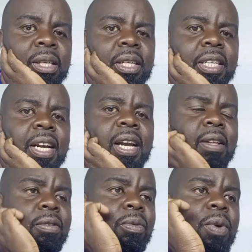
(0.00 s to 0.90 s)
Tell
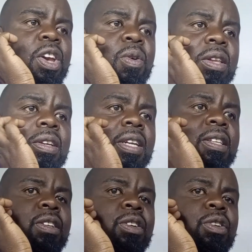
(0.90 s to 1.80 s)
us, when you are stressed,
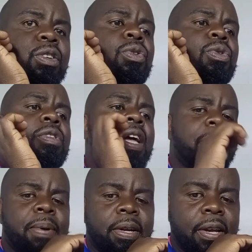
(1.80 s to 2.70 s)
do you lose
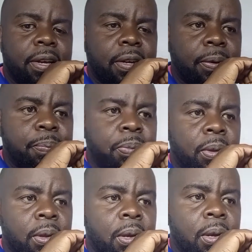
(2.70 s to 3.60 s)
appetite?
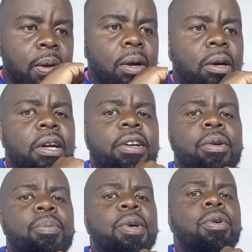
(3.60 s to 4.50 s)

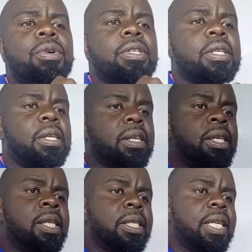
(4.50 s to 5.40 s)
And because
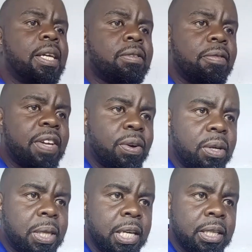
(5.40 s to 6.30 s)
there are
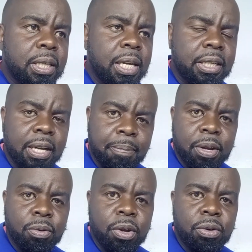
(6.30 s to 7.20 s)
several things that
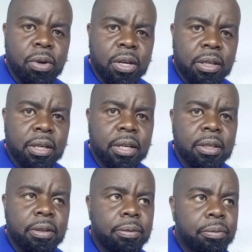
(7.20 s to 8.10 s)
happen when you are stressed.